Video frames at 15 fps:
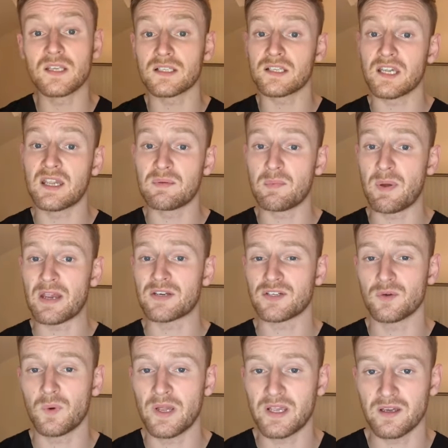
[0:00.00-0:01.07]
does it keep the
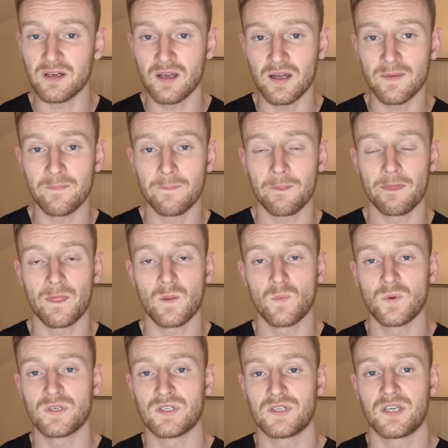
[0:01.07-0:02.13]
patient awake at night?
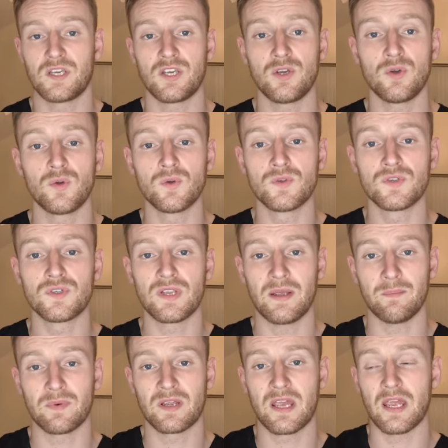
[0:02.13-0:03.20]
Which is a
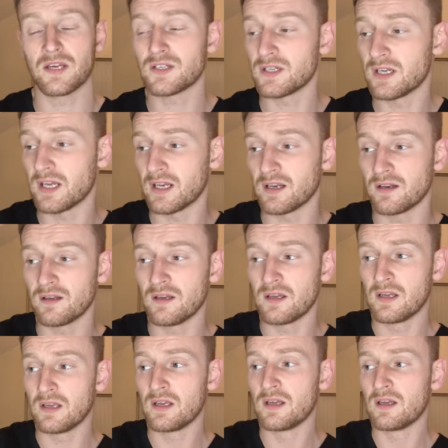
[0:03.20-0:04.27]
huge implication in
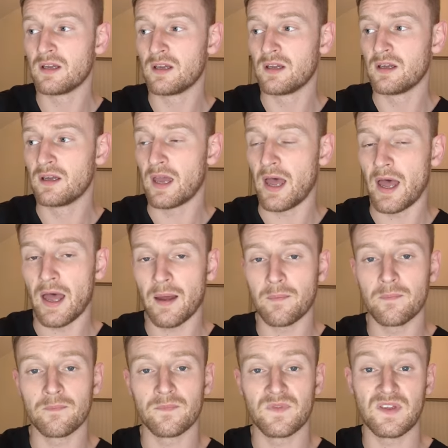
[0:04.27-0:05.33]

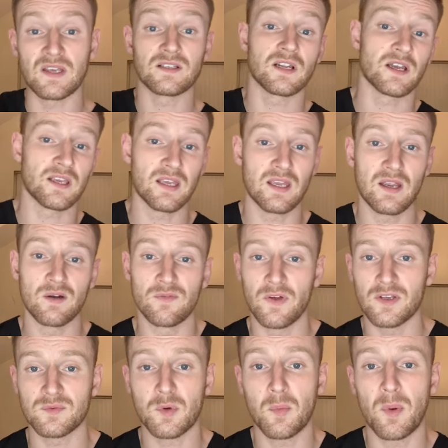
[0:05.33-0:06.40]
um, things like
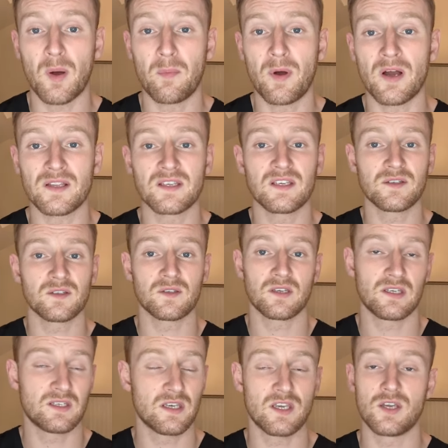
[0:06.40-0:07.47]
irreversible
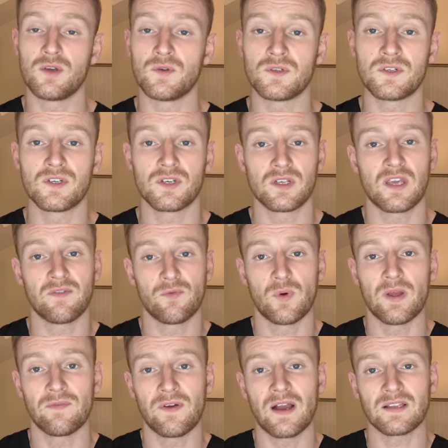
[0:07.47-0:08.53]
pulpitis. It's a huge
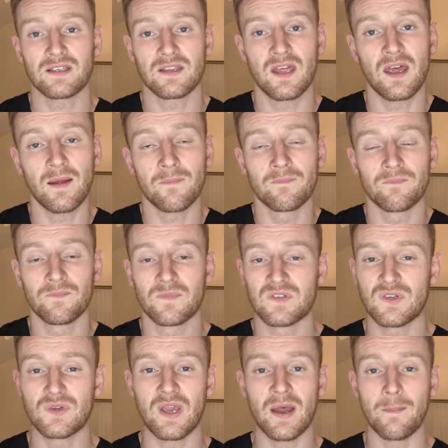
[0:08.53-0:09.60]
giveaway factor there.
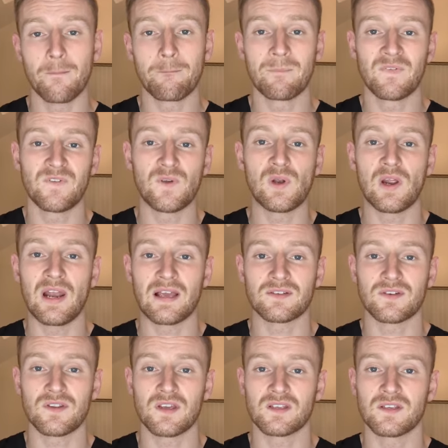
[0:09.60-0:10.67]
So yeah, a few little
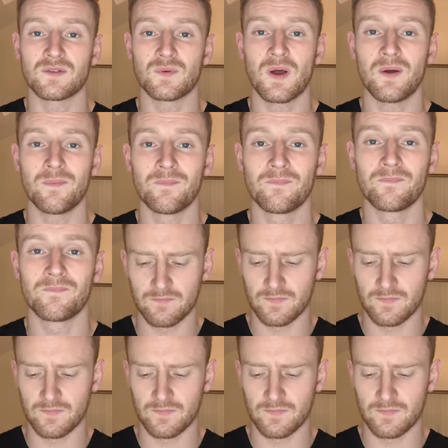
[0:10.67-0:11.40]
extra things as well.